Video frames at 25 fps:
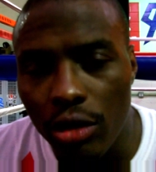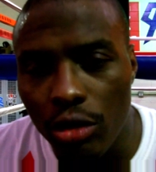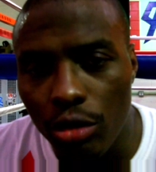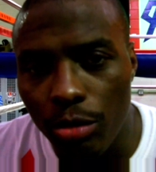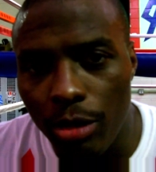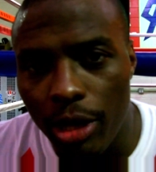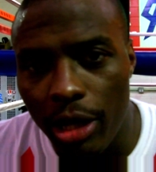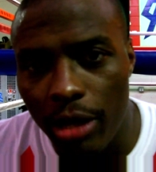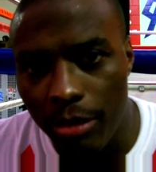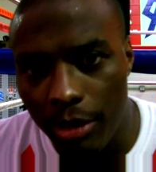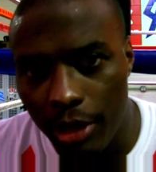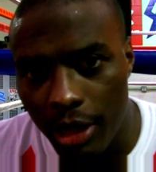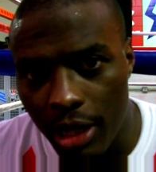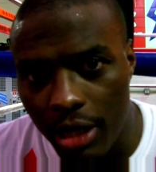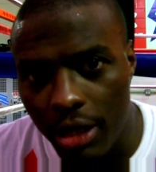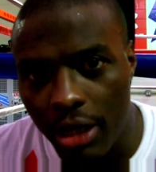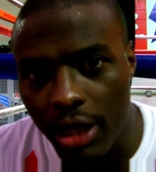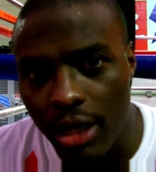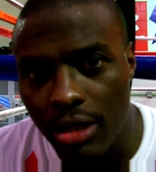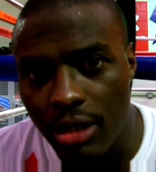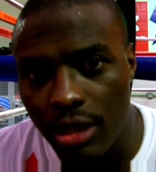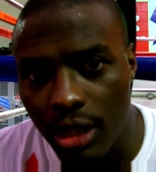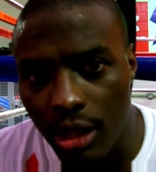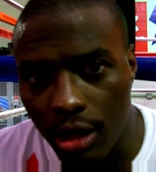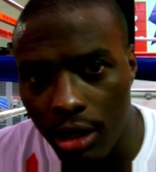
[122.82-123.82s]
new baby at
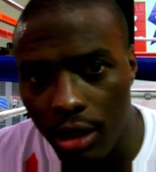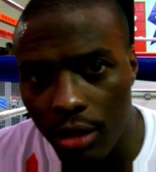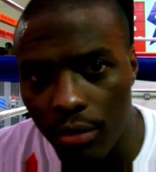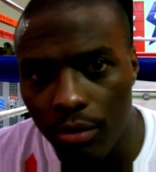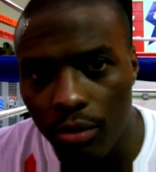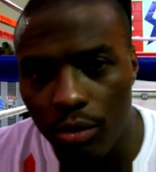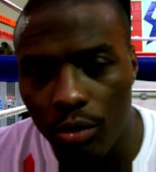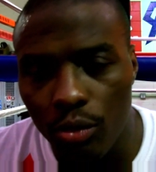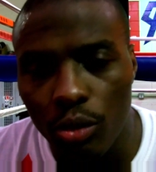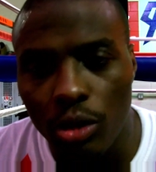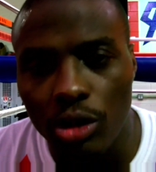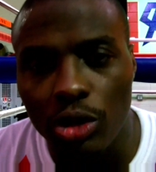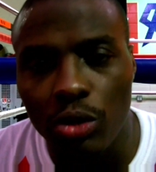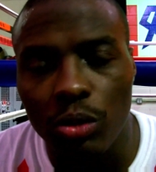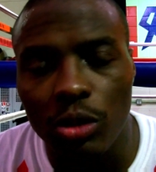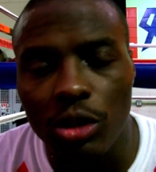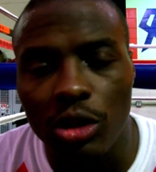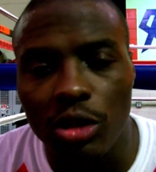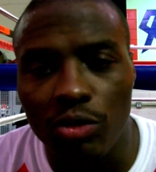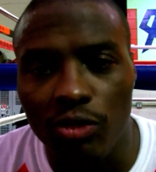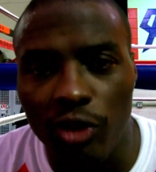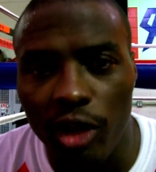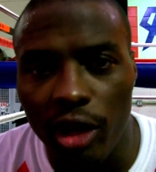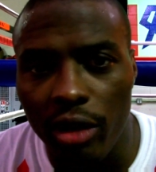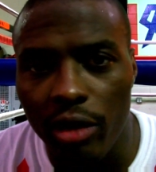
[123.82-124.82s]
that time, which
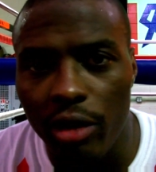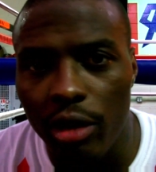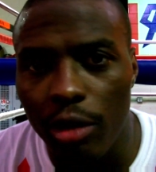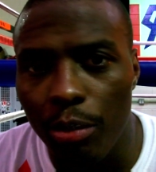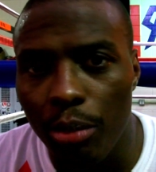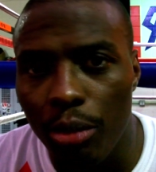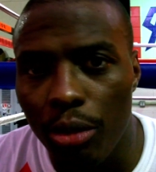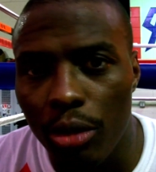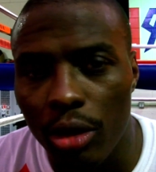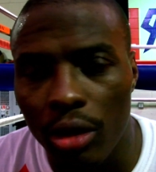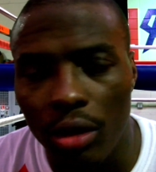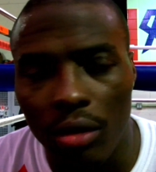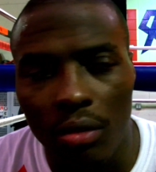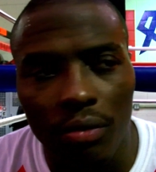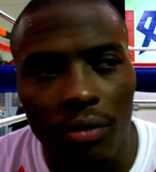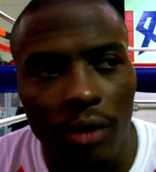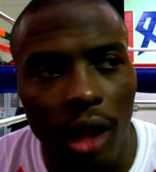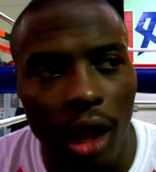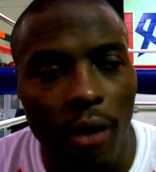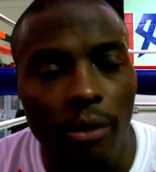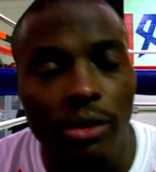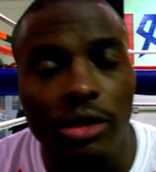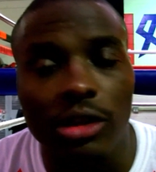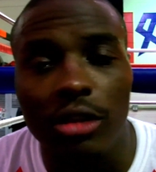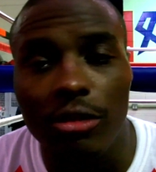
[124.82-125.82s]
was very important.
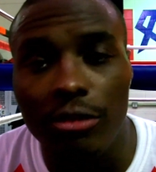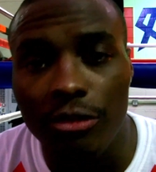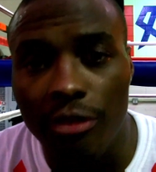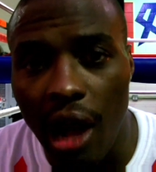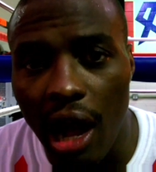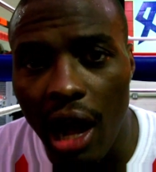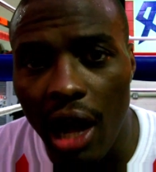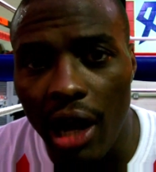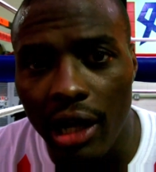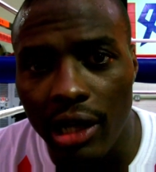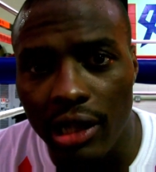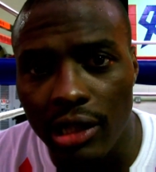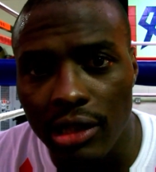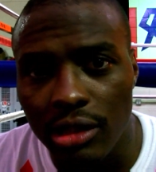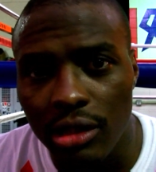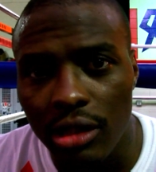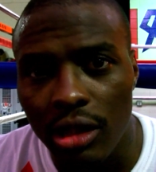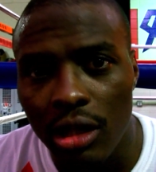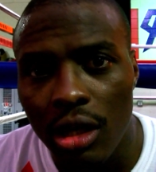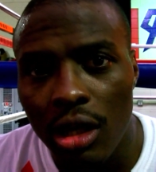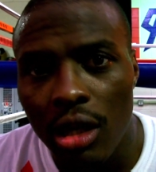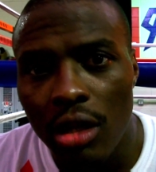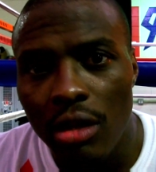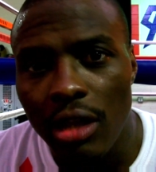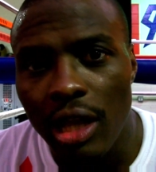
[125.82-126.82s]
I was advised
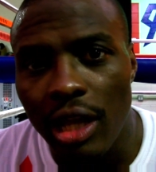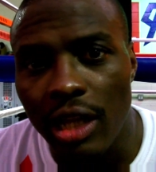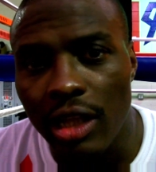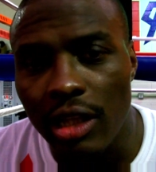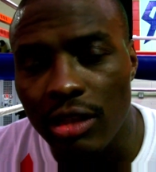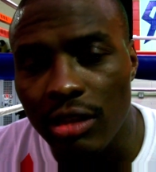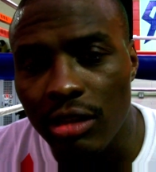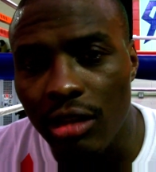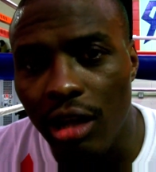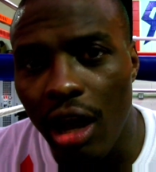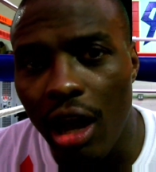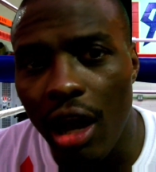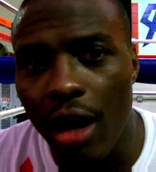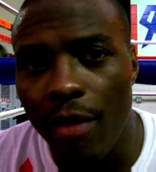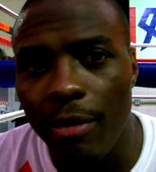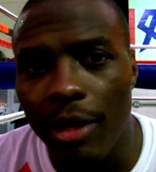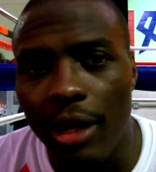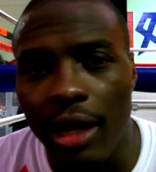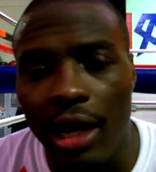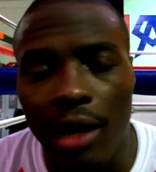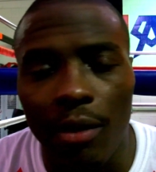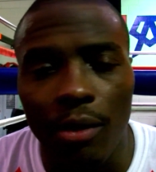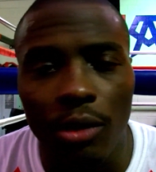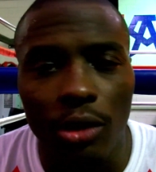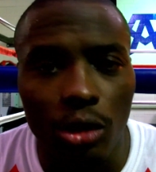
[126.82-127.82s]
that the time
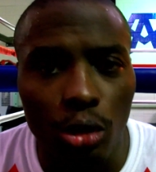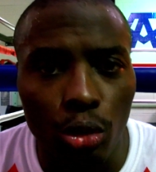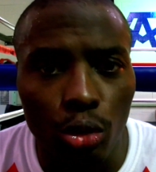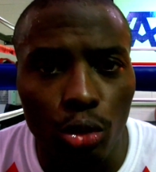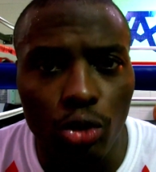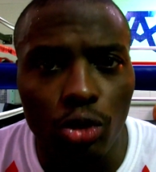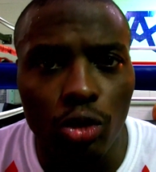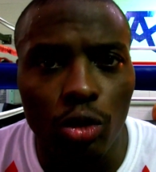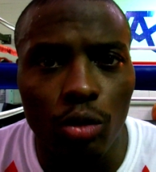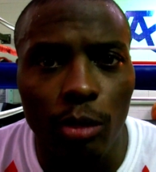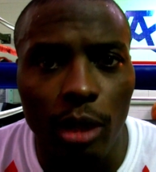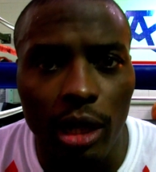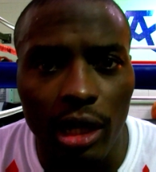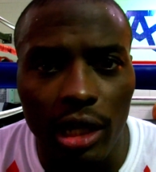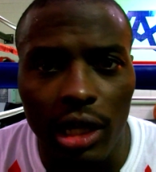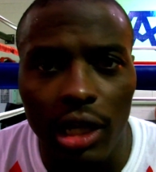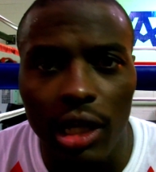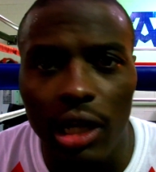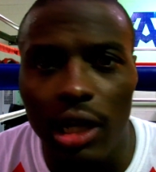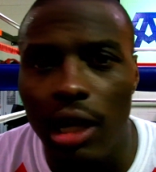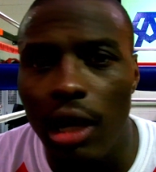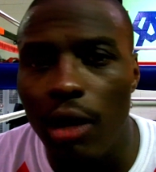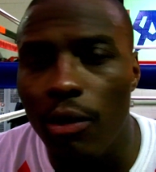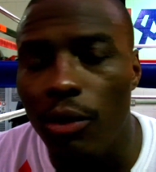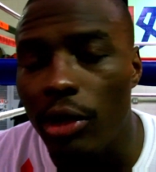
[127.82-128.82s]
that I would lose with my
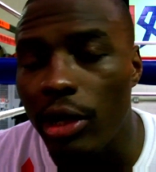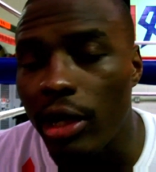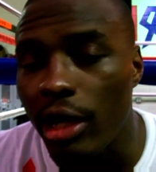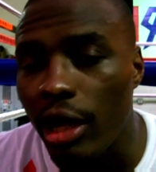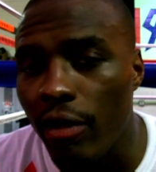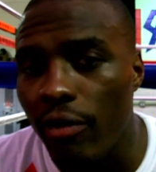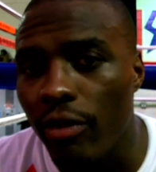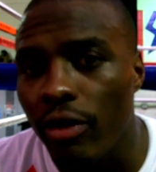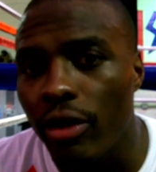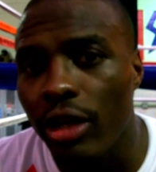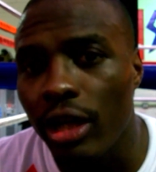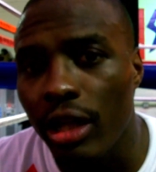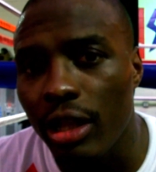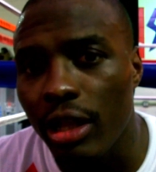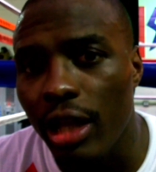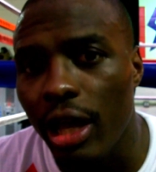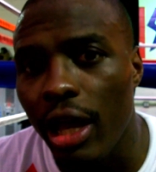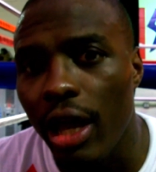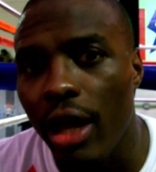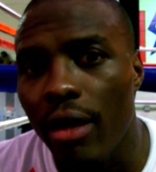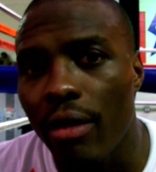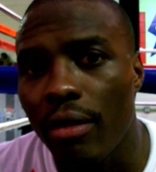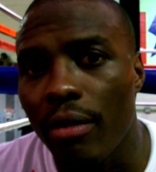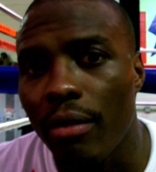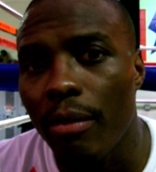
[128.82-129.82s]
kid, I would never get
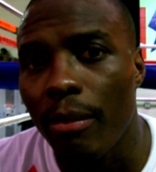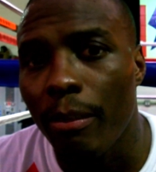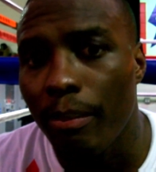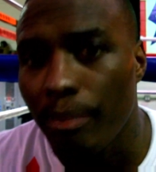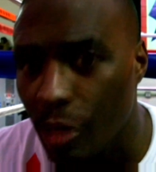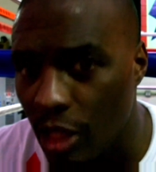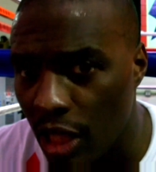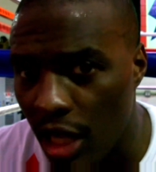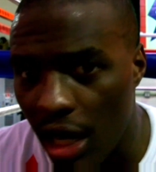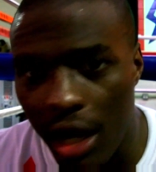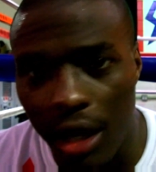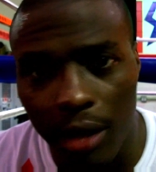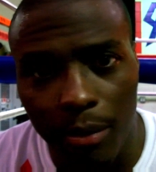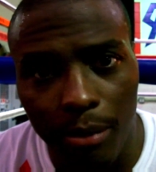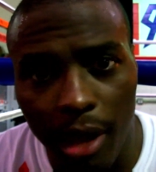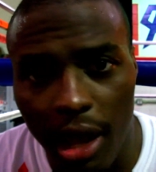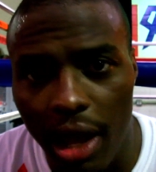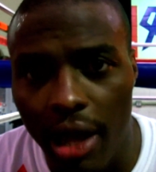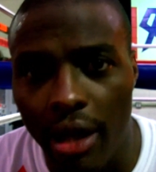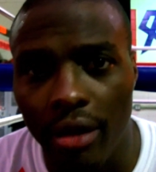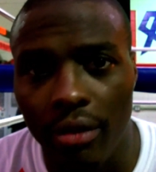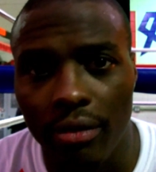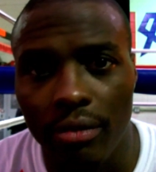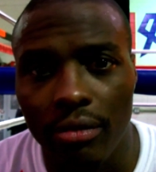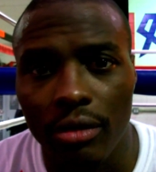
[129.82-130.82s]
that time
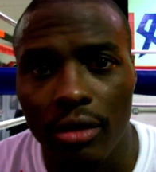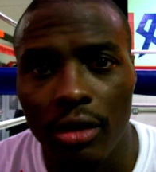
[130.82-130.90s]
back.